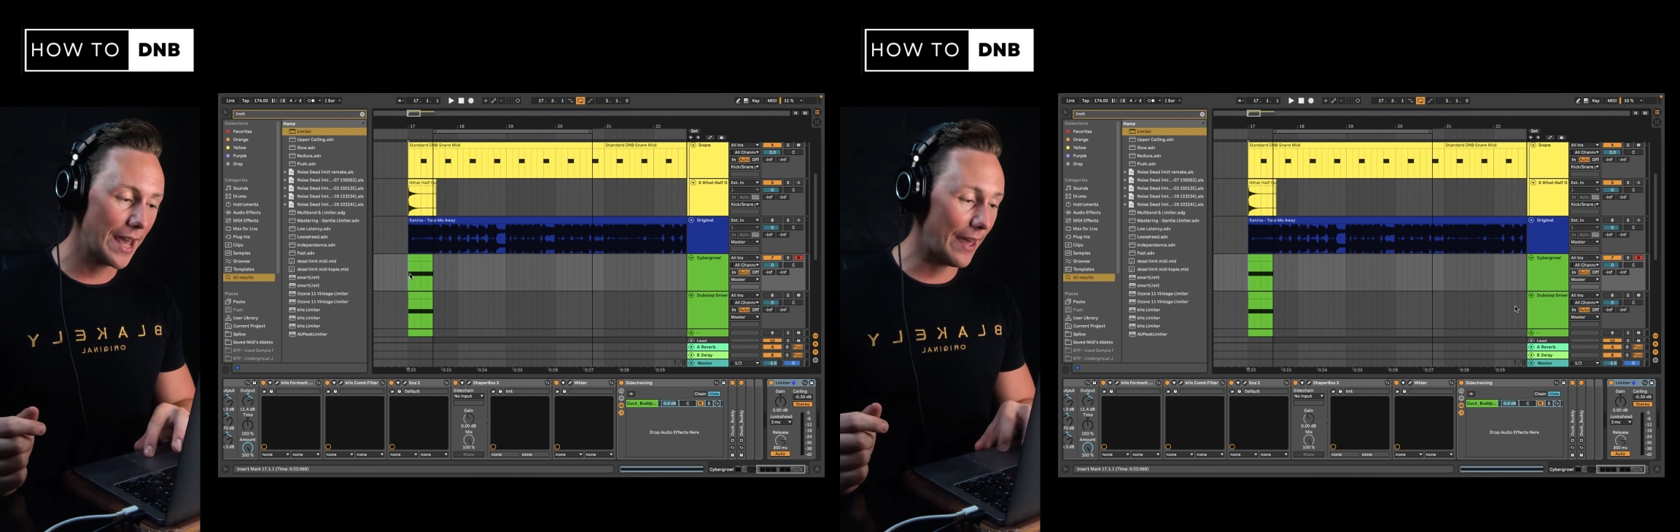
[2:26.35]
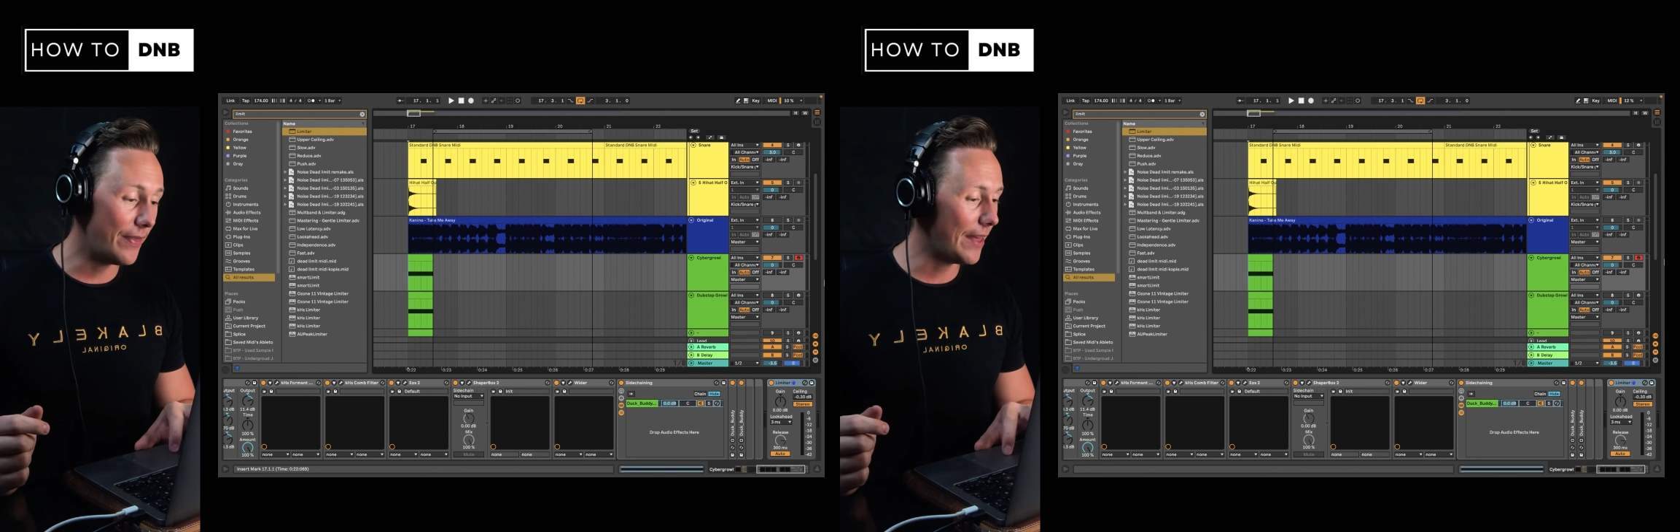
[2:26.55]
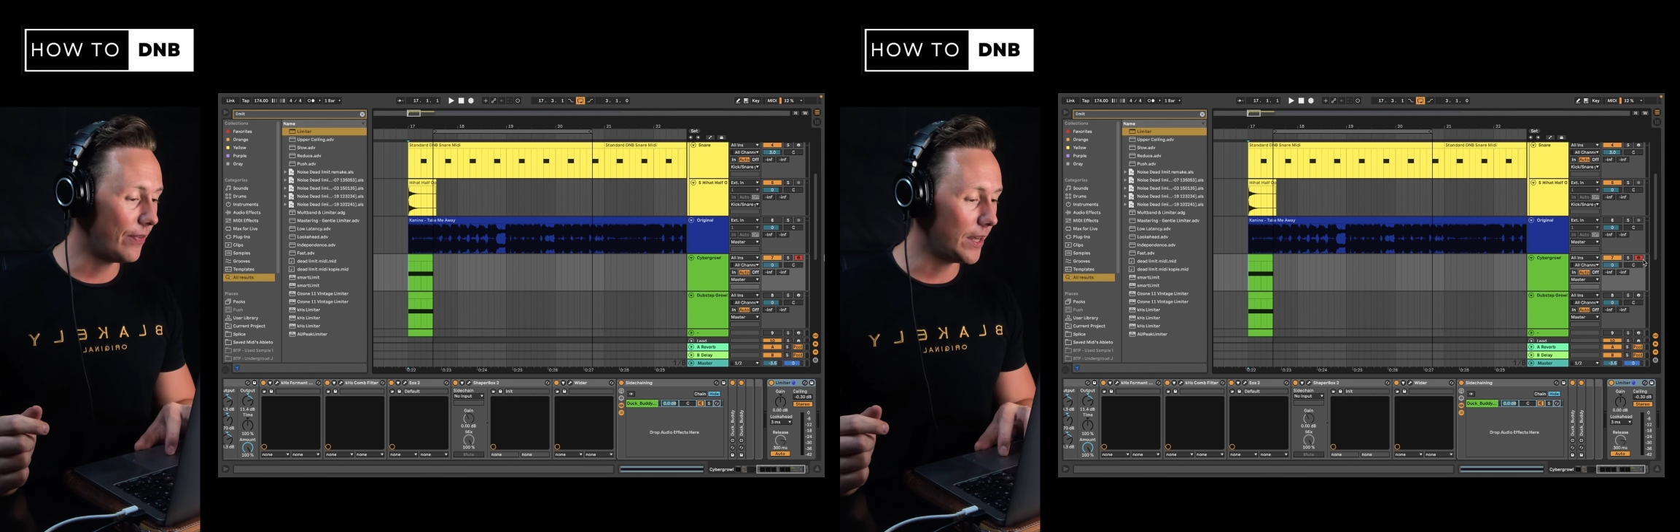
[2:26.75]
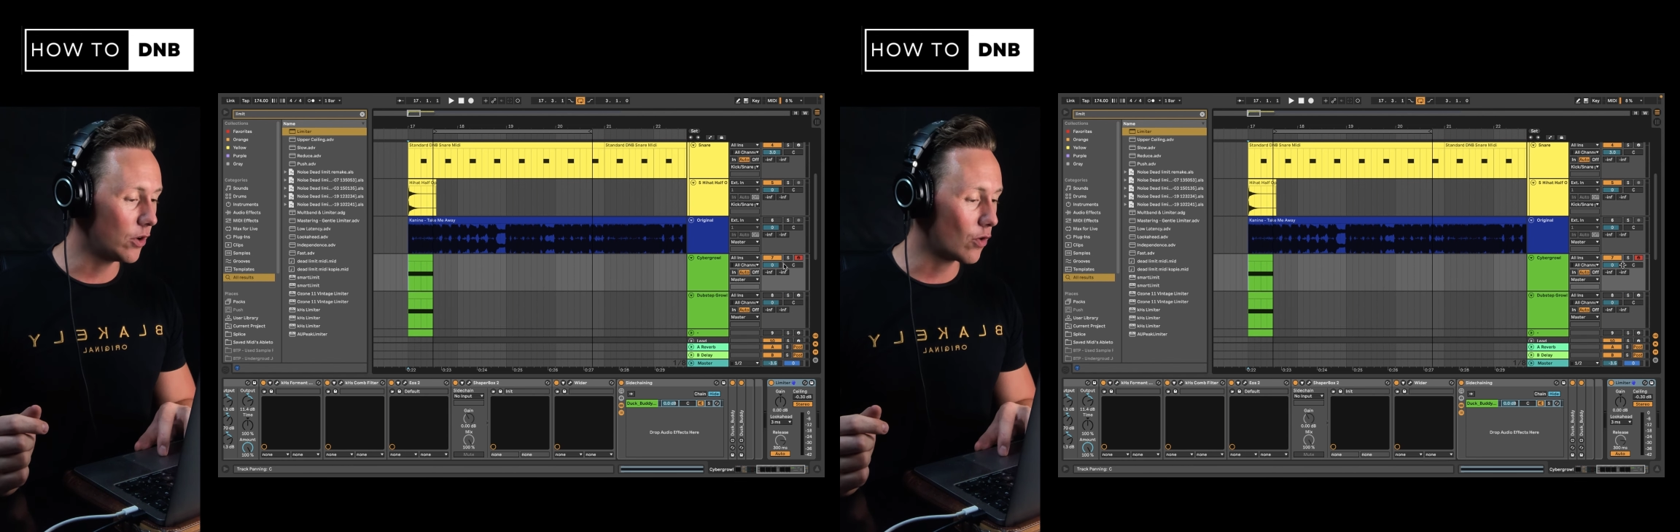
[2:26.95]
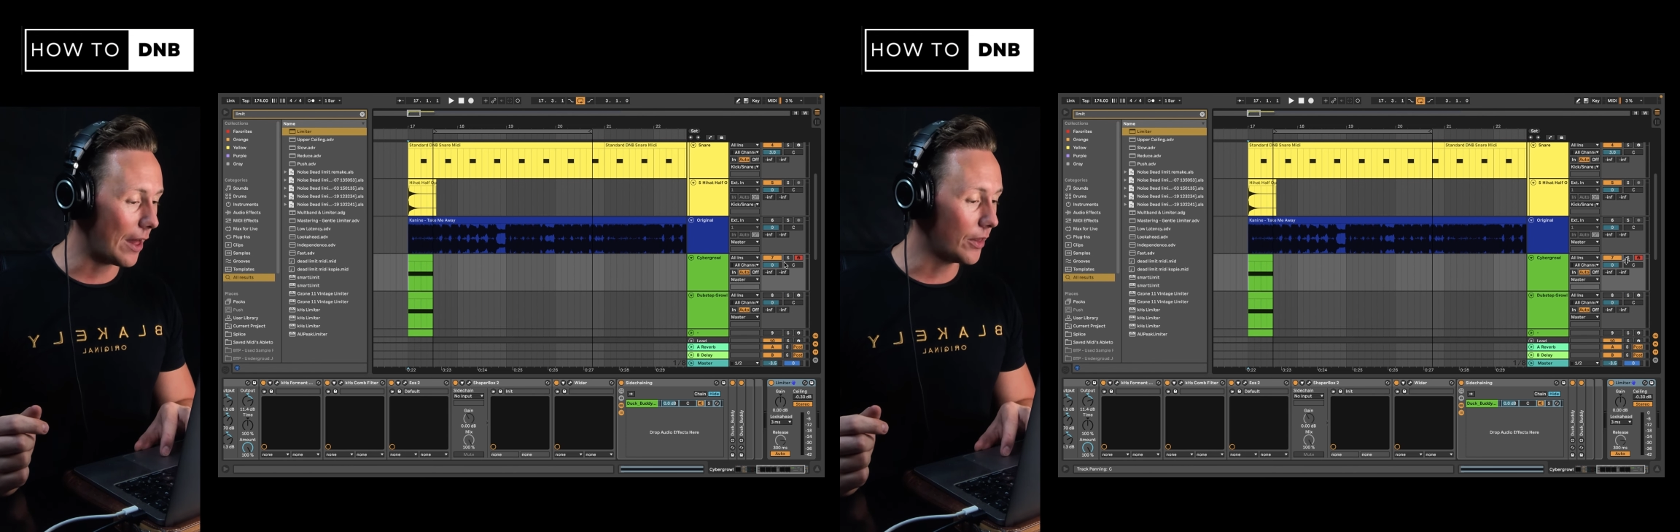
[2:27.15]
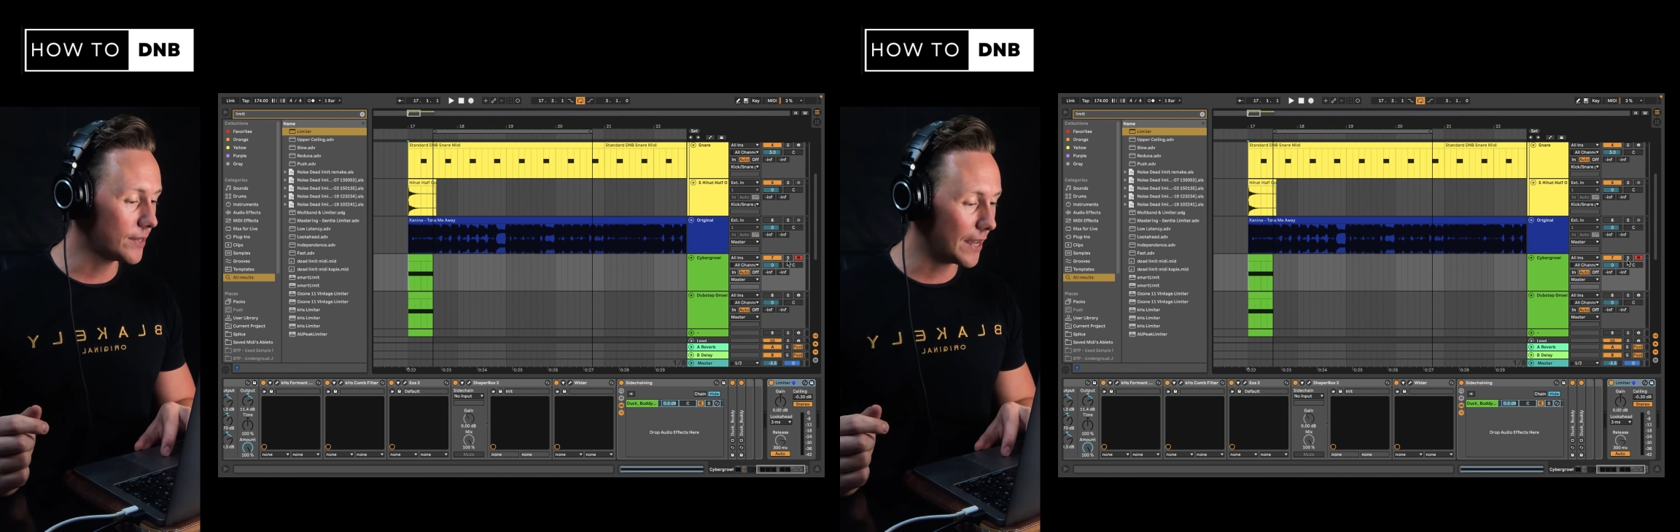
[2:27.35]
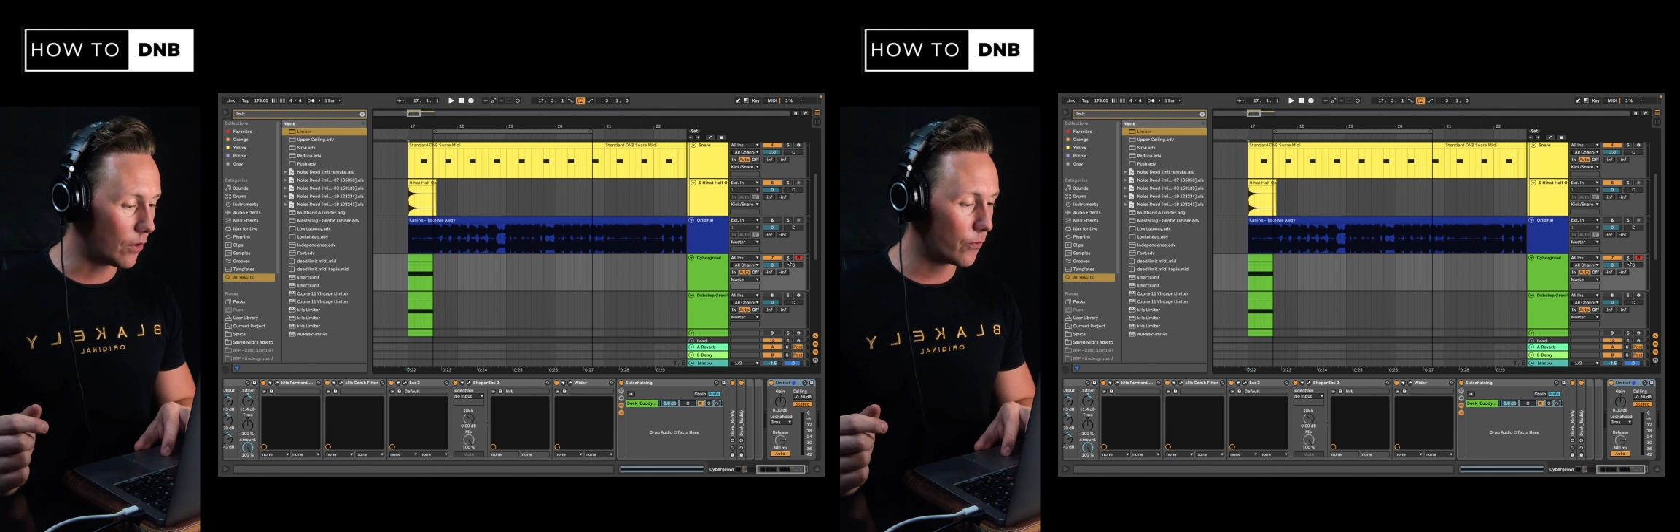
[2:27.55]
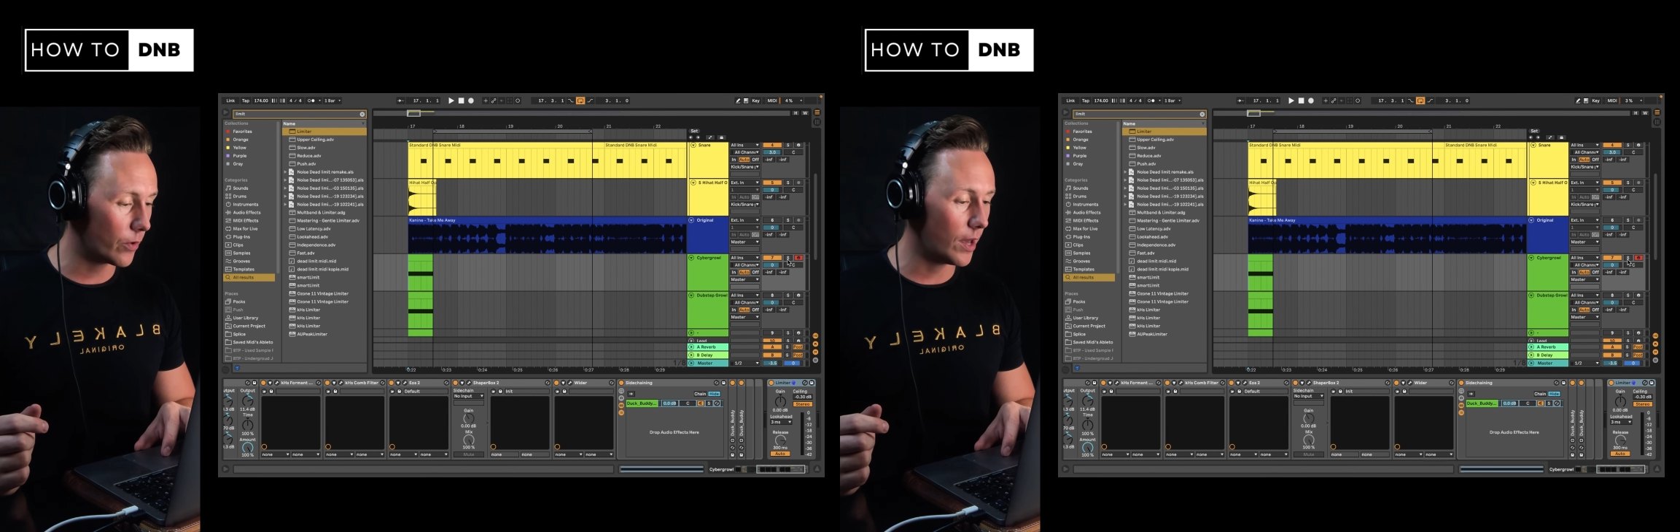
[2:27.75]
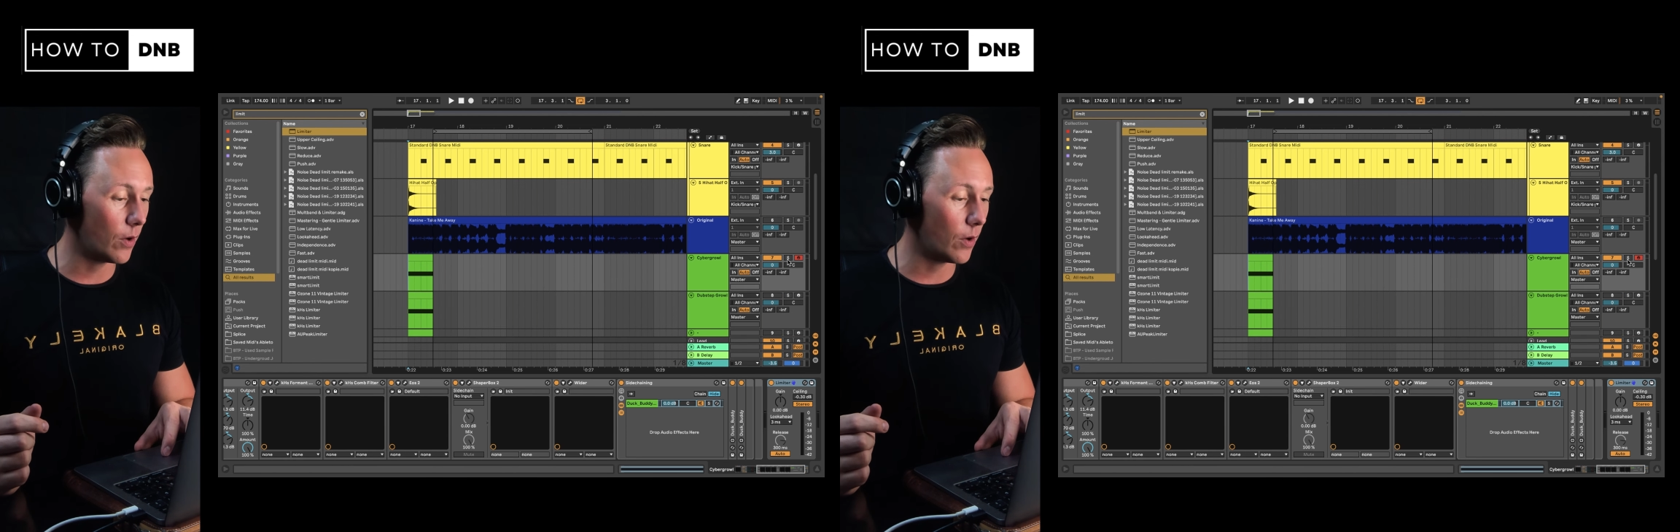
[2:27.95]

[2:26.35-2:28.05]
and then the growl itself,